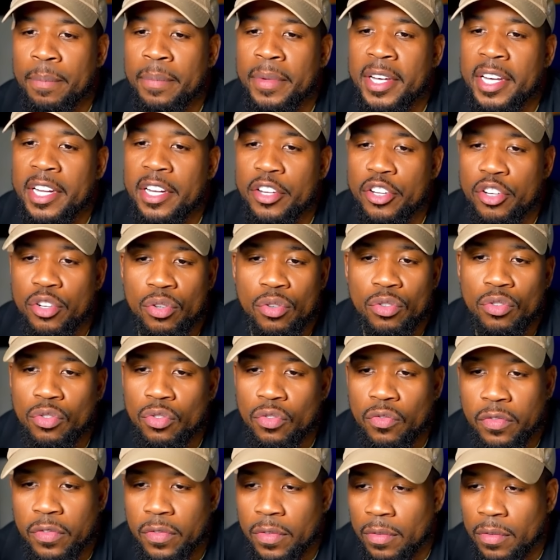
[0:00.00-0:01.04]
the men
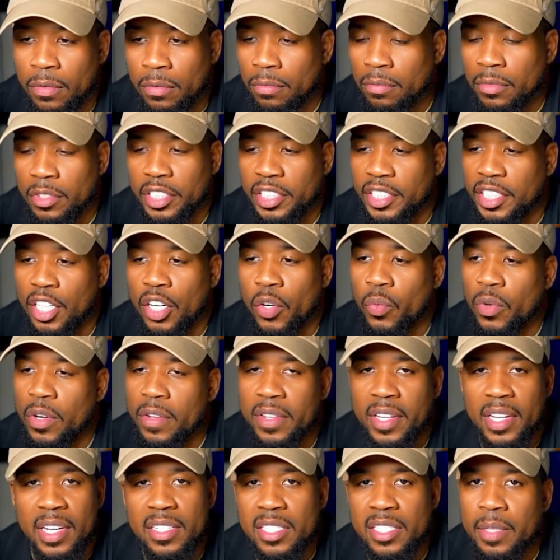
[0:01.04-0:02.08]
you've dealt
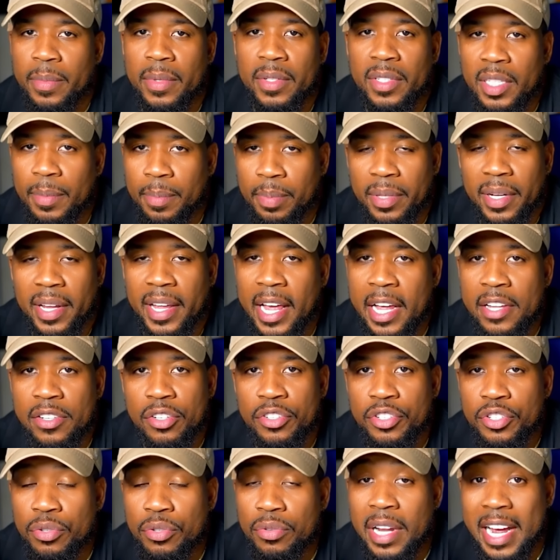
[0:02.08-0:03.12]
with intimately put hands
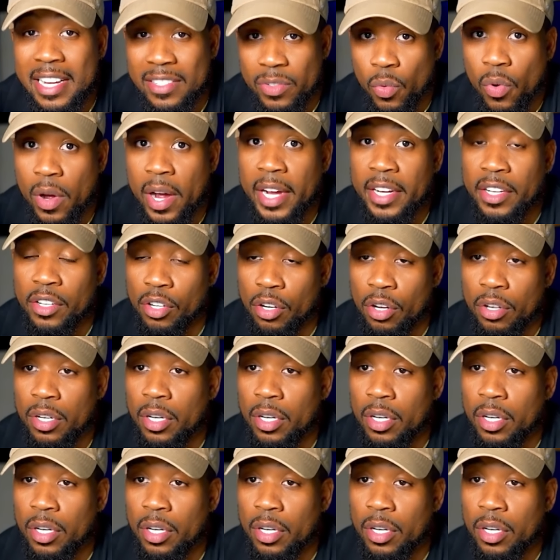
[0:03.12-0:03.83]
on you? That's why you're